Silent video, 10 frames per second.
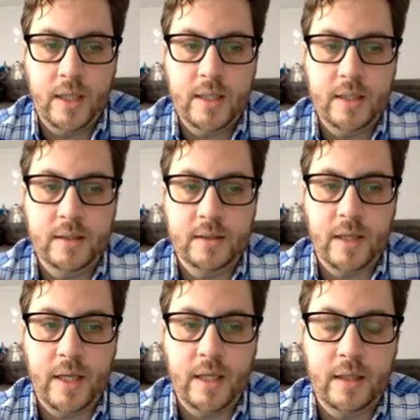is
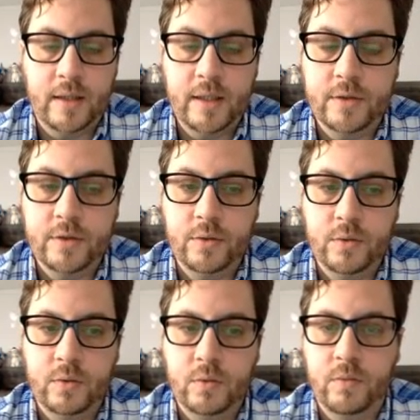a link
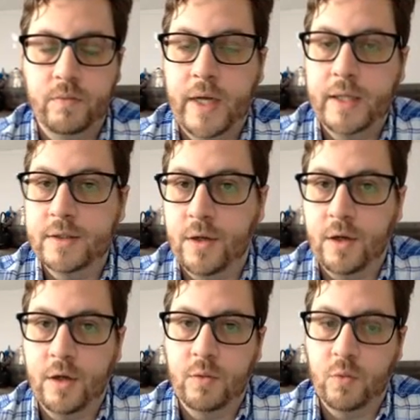to find this
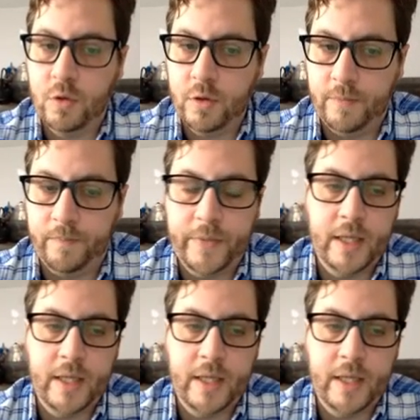on Word